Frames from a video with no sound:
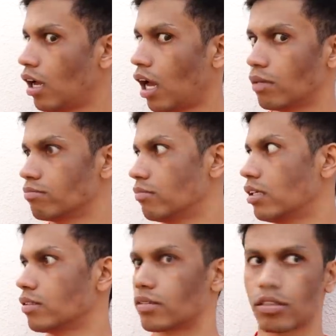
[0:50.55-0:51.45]
Um,
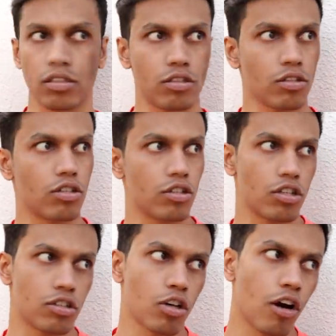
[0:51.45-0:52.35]
uh,
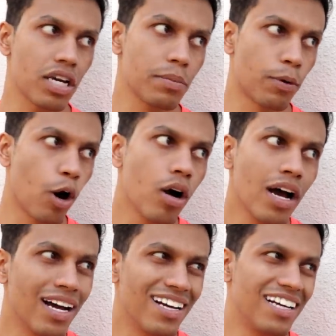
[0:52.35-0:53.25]
sorry, bro.
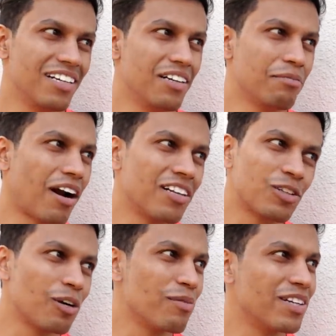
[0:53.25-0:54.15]
Uh, uh, Imran
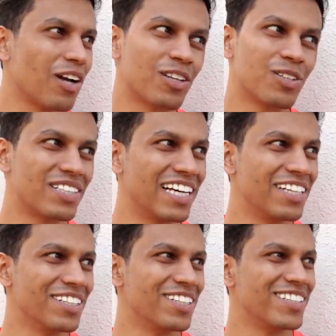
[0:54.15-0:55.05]
told me not to tell you.